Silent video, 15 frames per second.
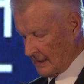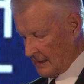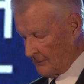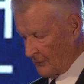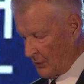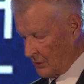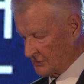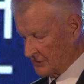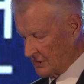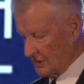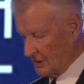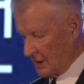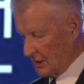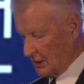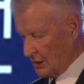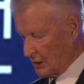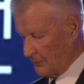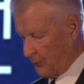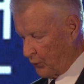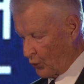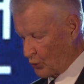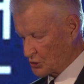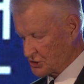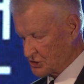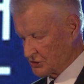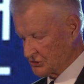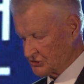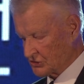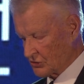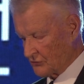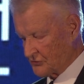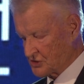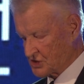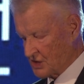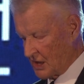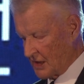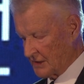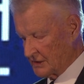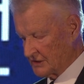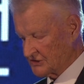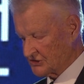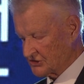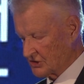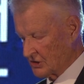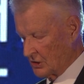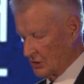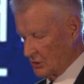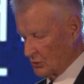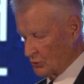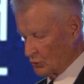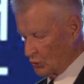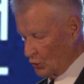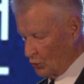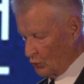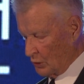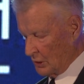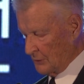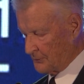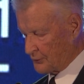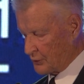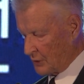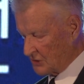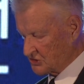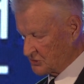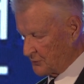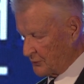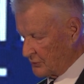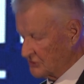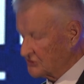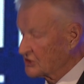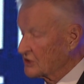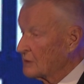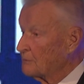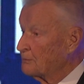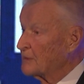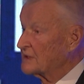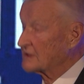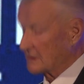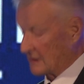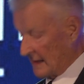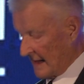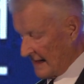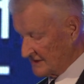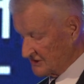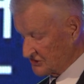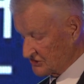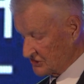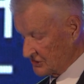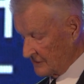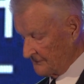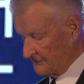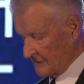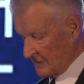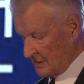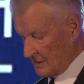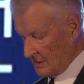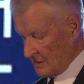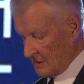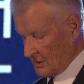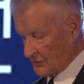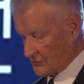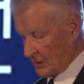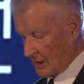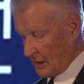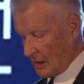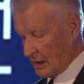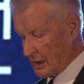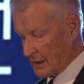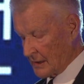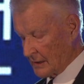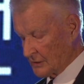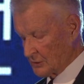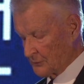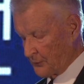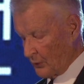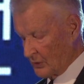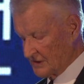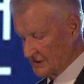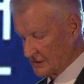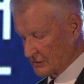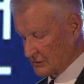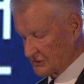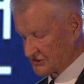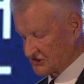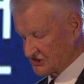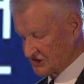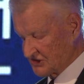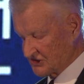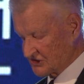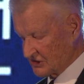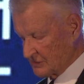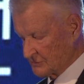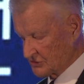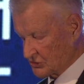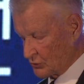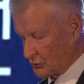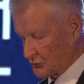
among the younger portions of China's newly prosperous middle class regarding the political system's